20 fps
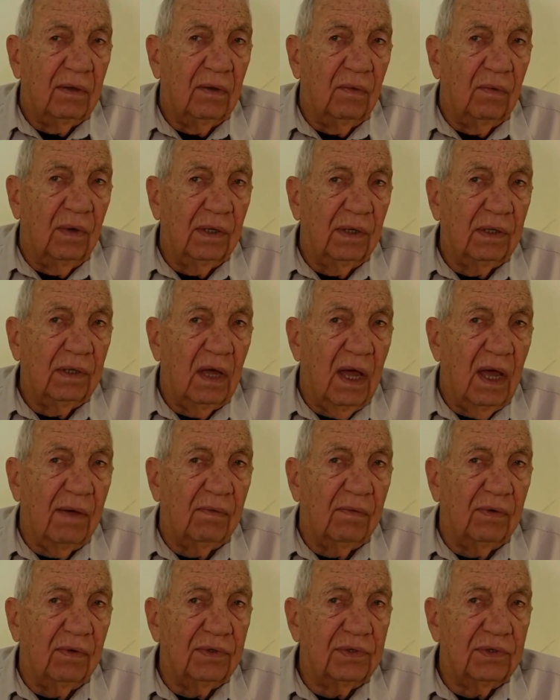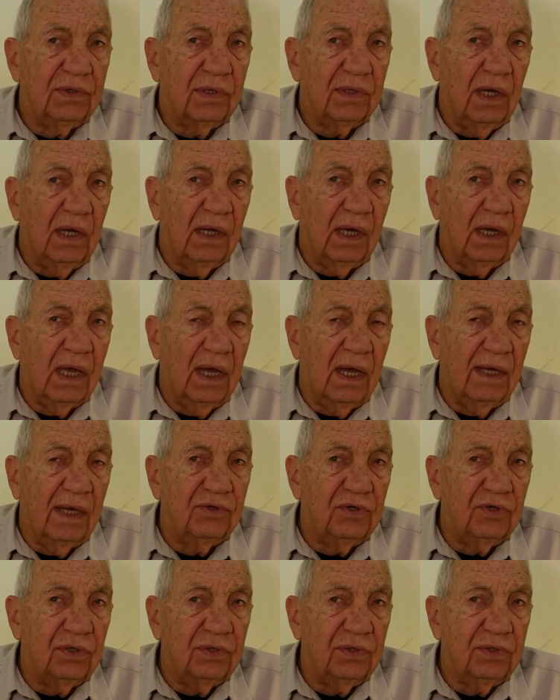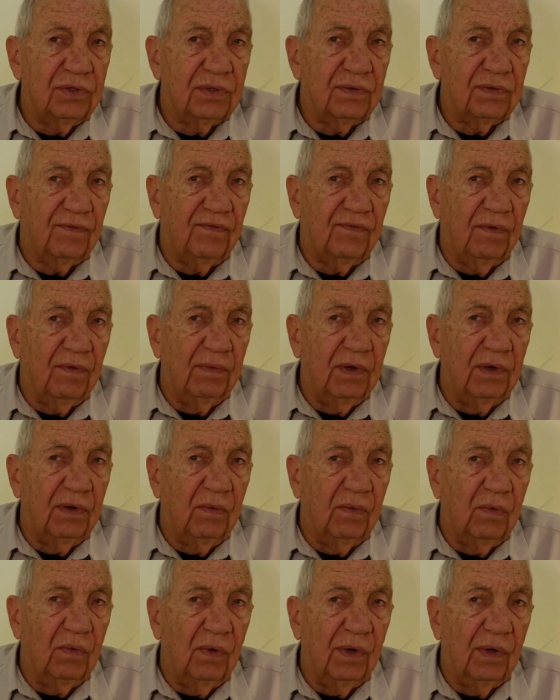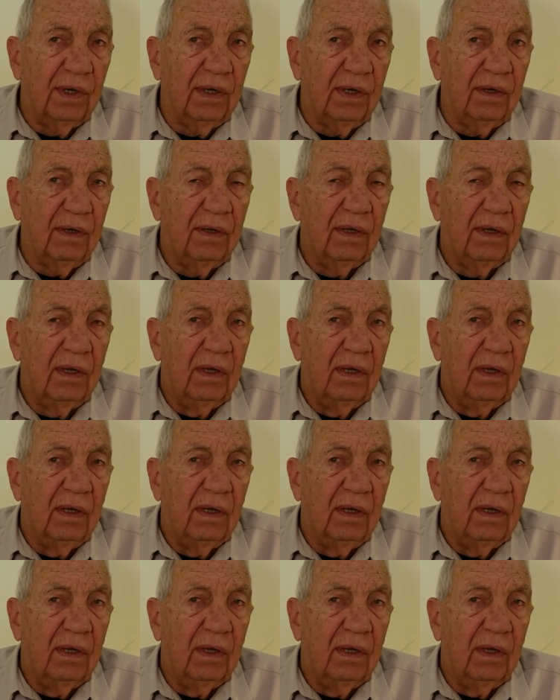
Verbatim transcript: the one guy was unconscious from in the water